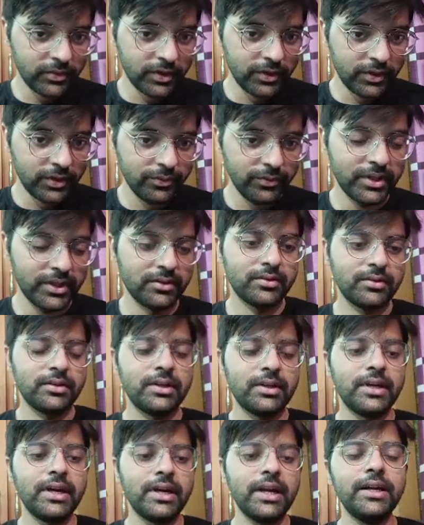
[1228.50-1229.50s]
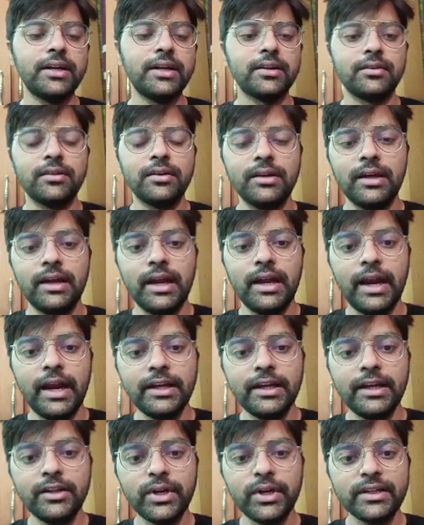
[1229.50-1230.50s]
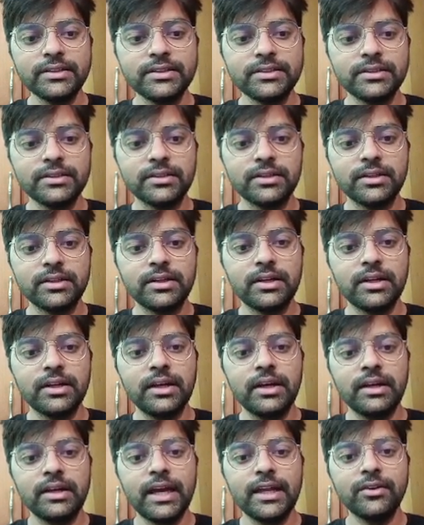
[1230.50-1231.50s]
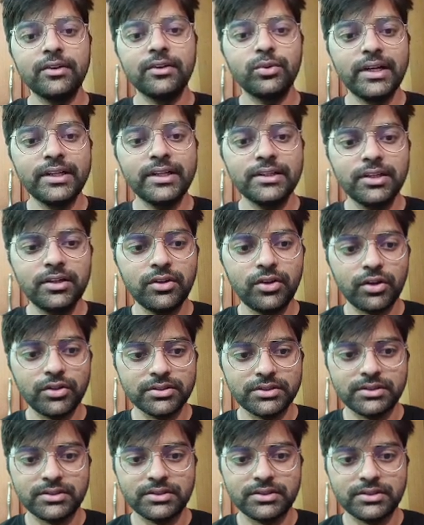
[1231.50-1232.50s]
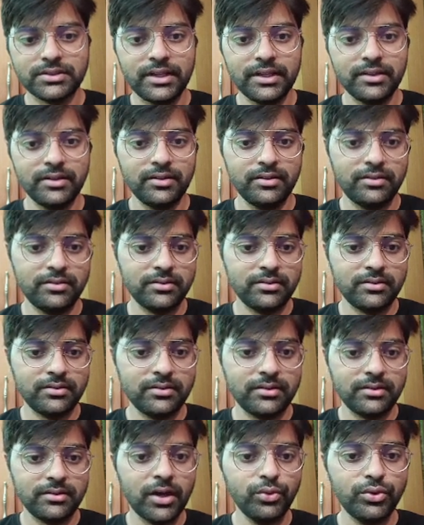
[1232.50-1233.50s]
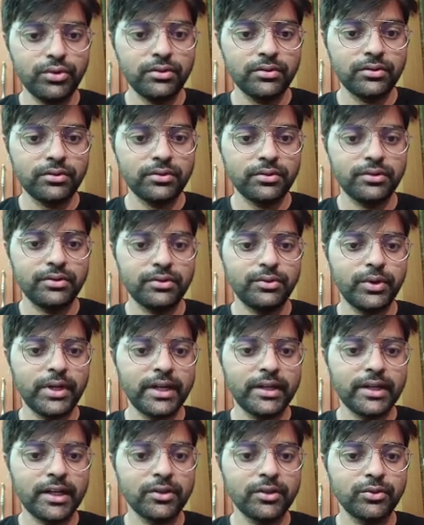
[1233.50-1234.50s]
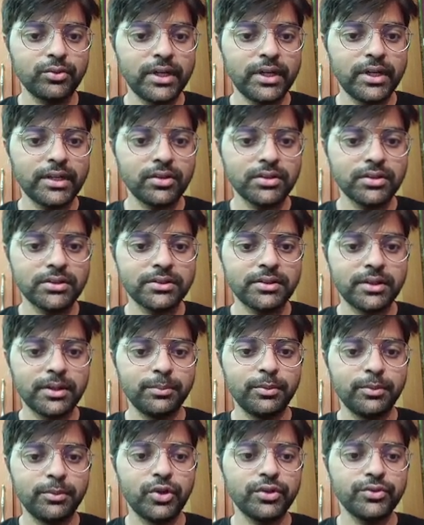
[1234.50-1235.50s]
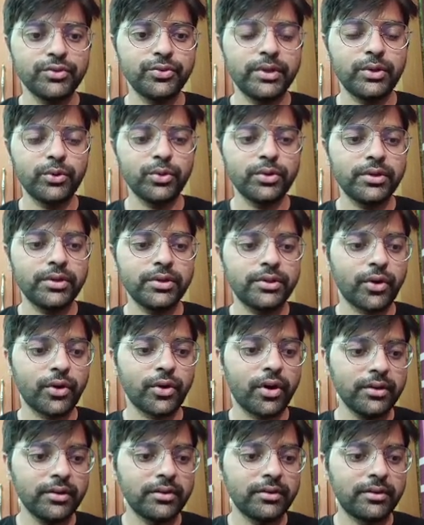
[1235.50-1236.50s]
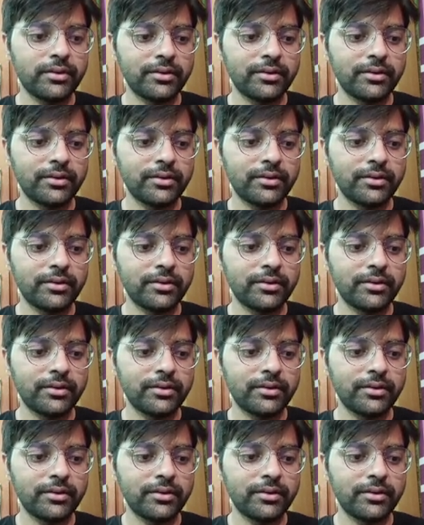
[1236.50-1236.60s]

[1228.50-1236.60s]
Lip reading: win, right? And you can calculate the loss here. How you can calculate loss? Because we know draw,